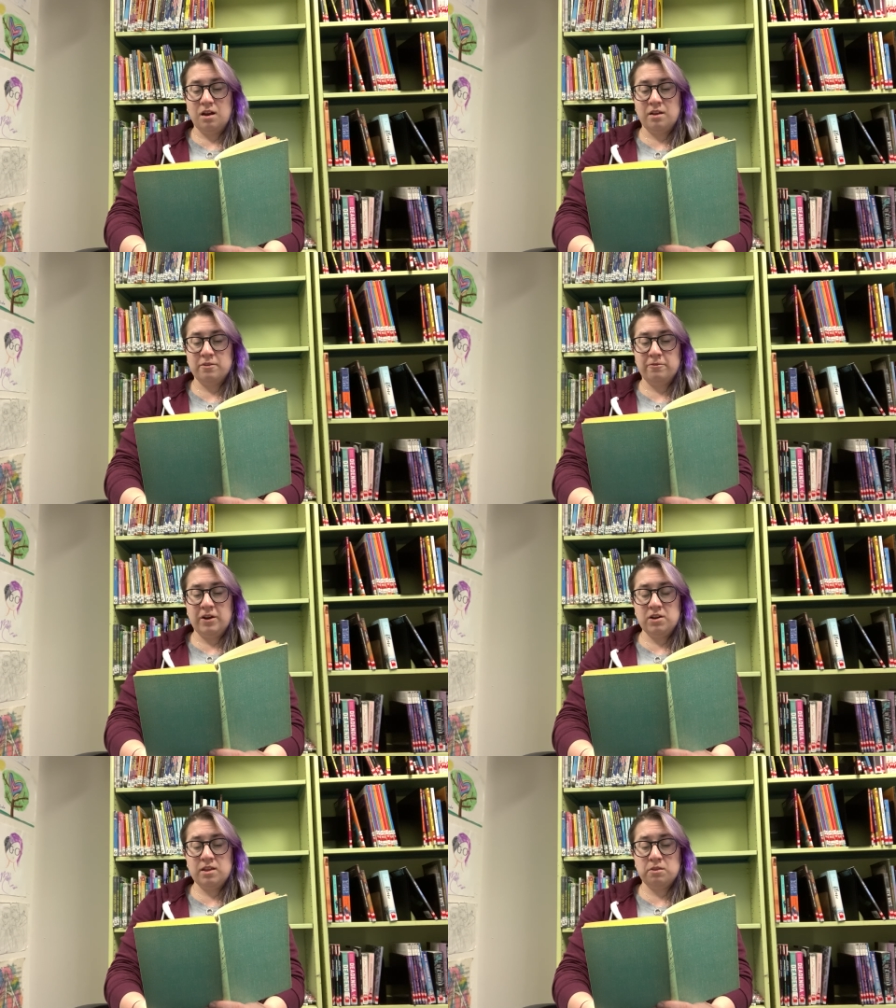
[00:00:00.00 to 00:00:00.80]
On the
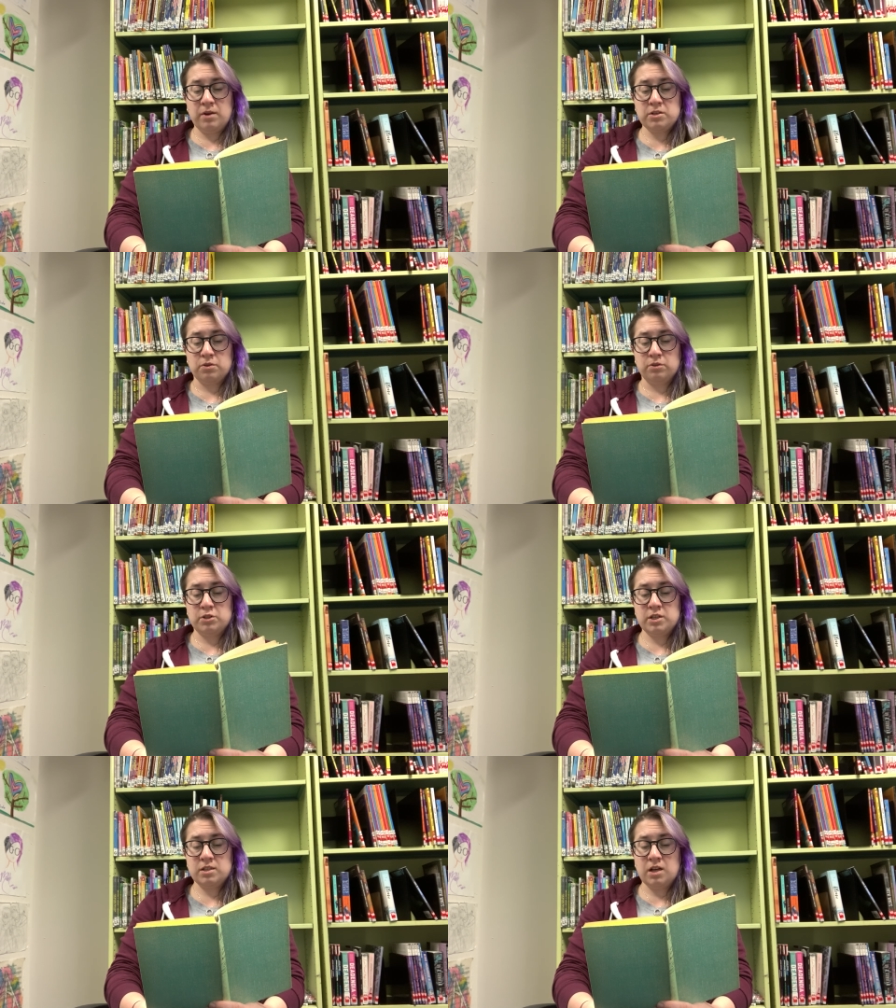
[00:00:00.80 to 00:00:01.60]
very threshold
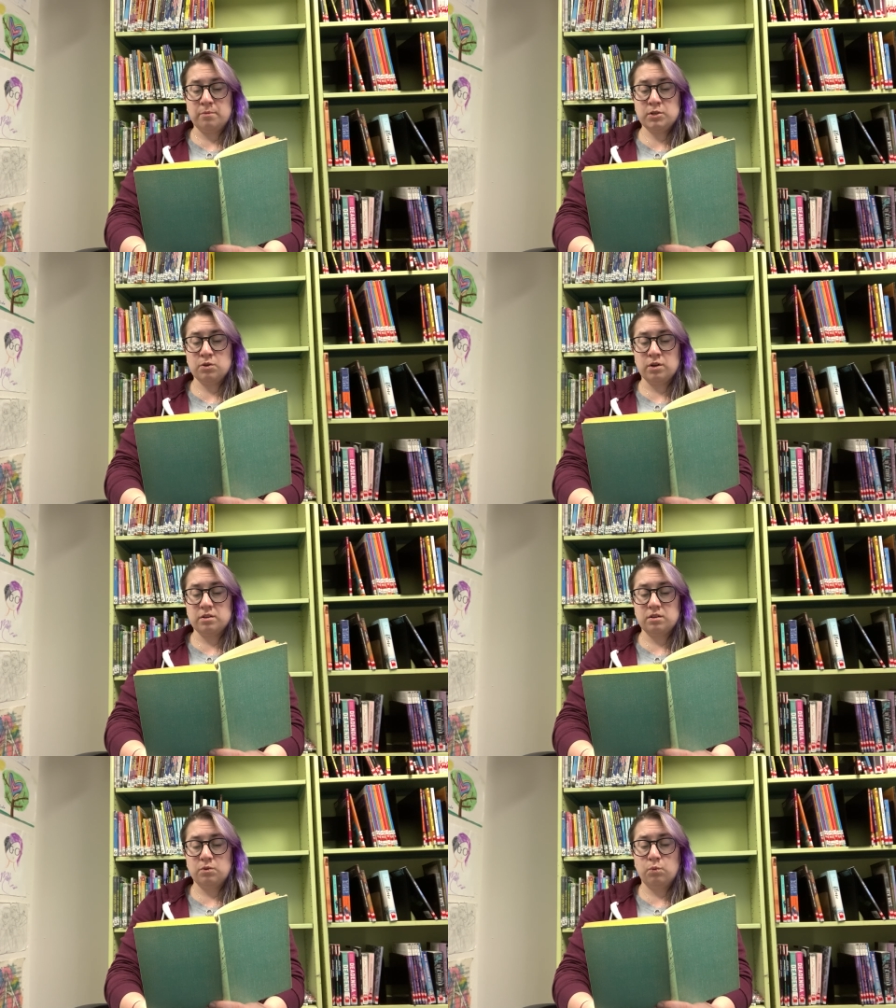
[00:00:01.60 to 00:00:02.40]
she stopped short,
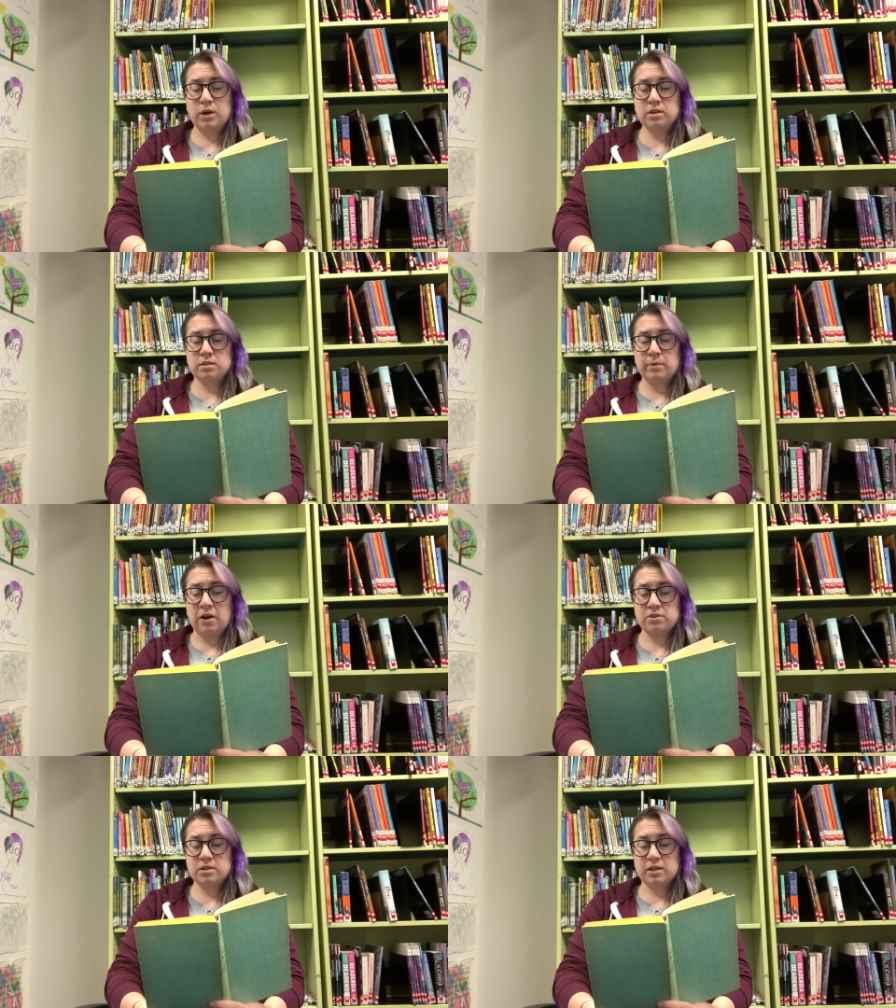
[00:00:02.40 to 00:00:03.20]
wheeled
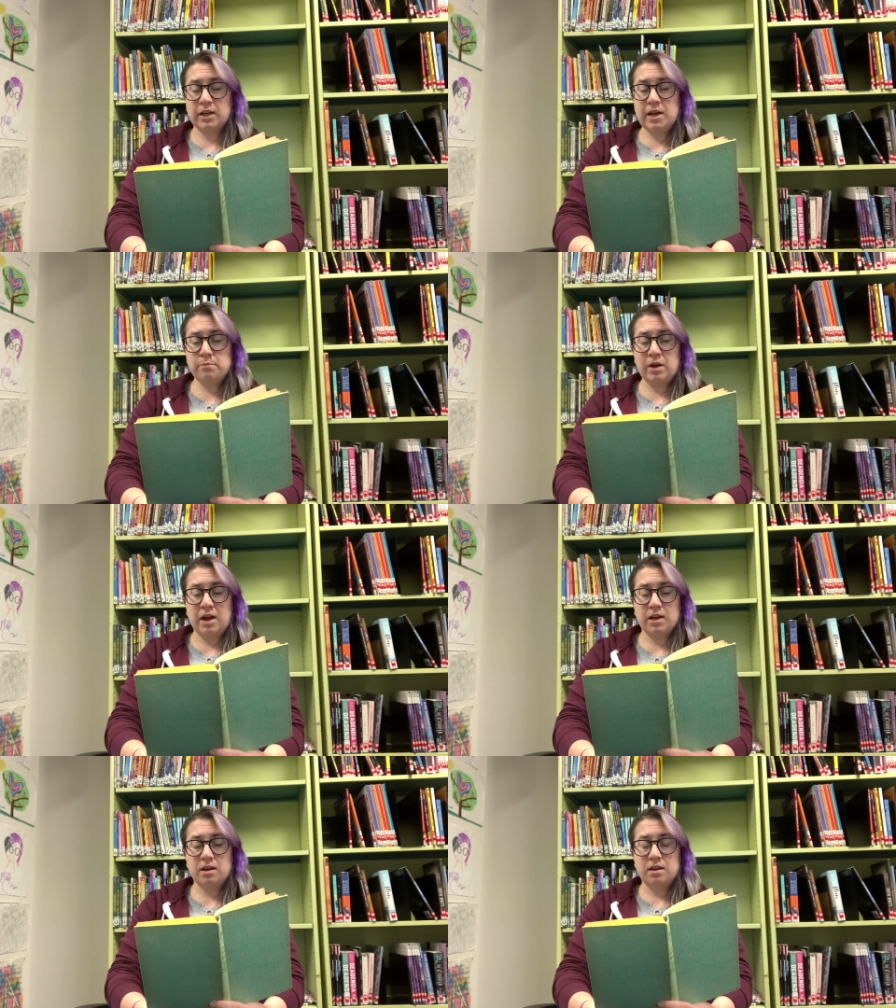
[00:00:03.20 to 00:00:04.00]
about, came
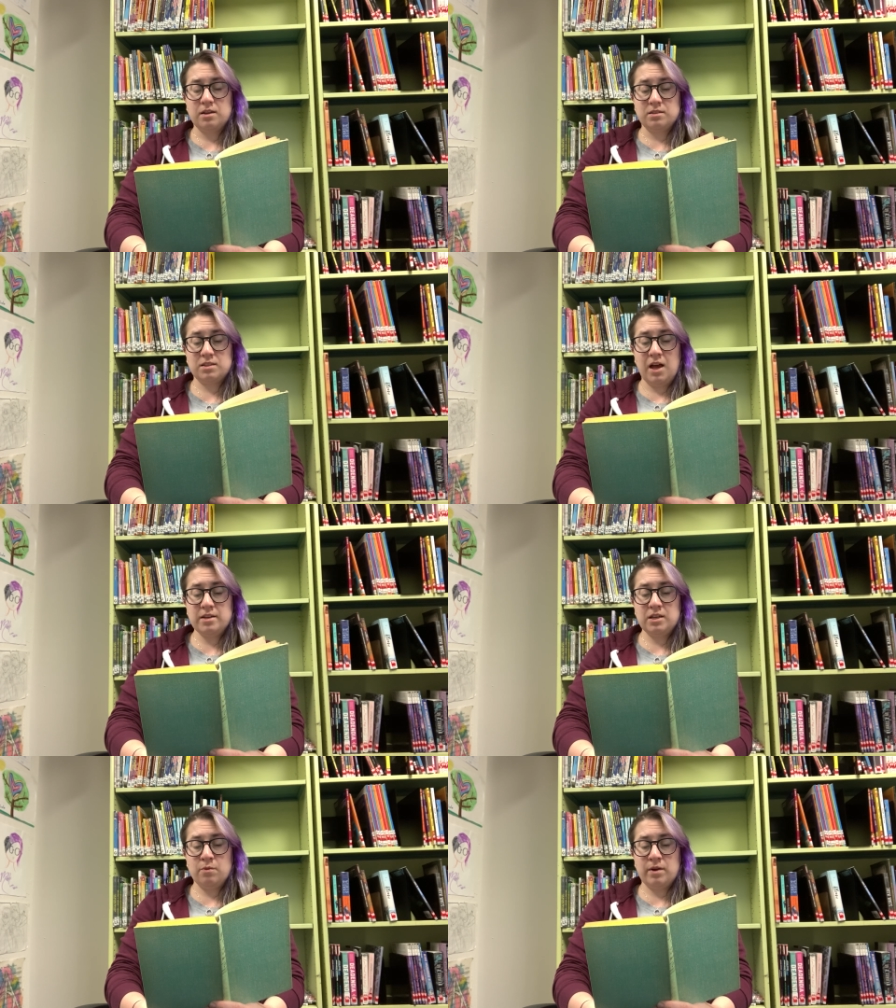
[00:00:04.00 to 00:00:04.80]
back, and
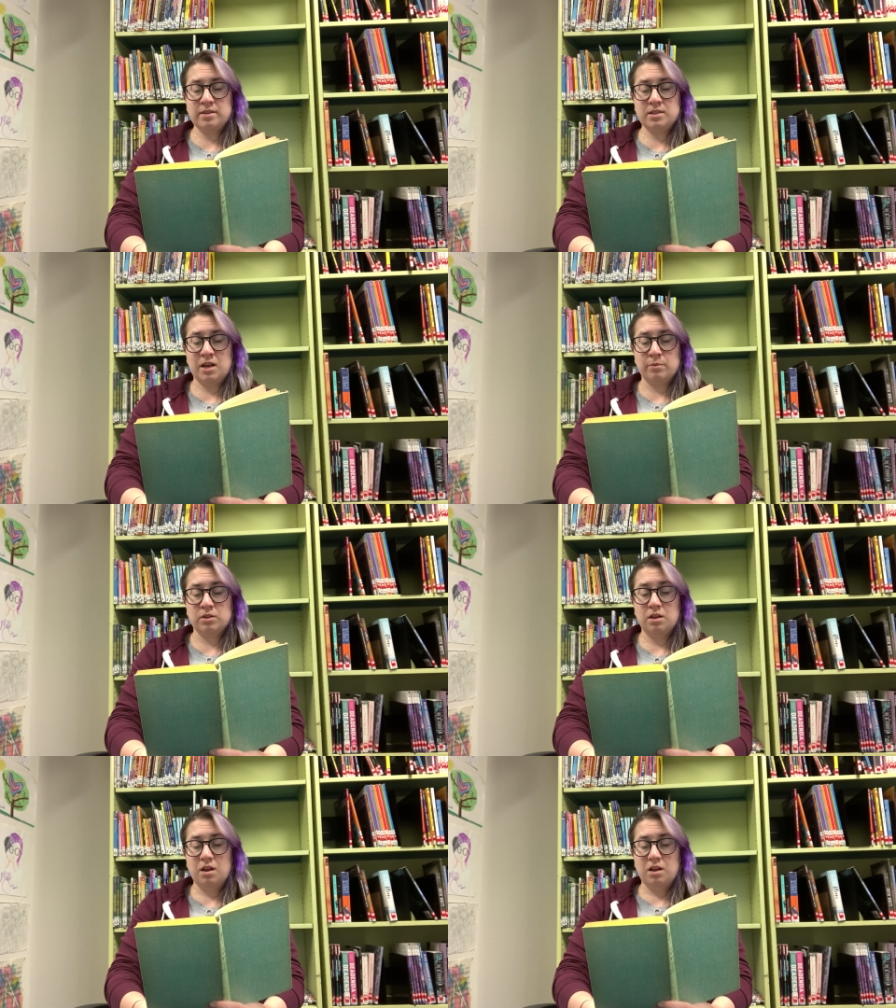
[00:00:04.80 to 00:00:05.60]
sat down by the table,